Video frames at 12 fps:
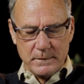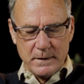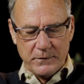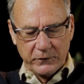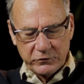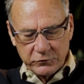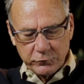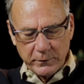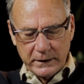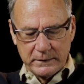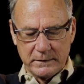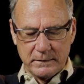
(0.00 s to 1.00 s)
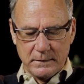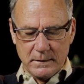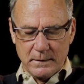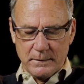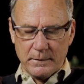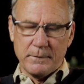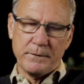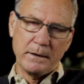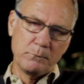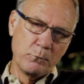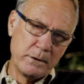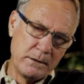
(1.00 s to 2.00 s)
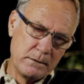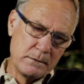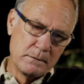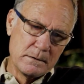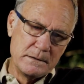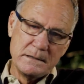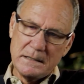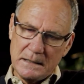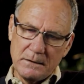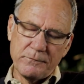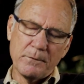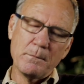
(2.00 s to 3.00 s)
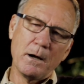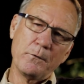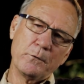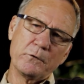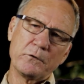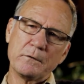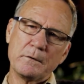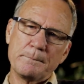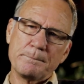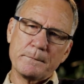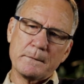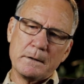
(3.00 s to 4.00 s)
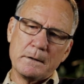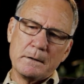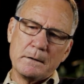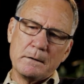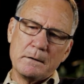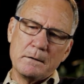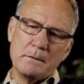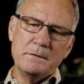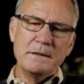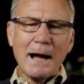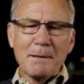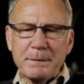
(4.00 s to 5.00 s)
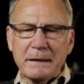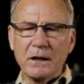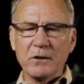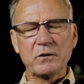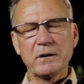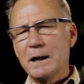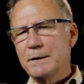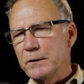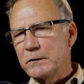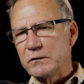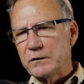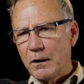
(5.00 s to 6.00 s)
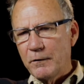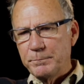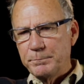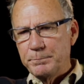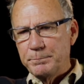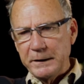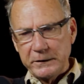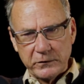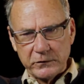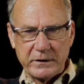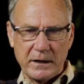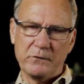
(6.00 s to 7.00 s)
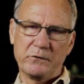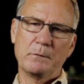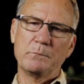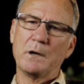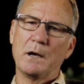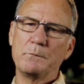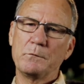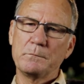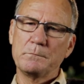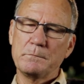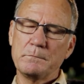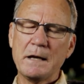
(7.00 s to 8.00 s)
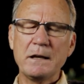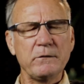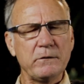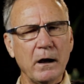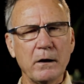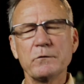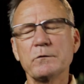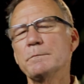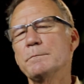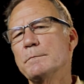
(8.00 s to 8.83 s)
and the strength that we need from others not because life itself beats us down sometimes, and it does.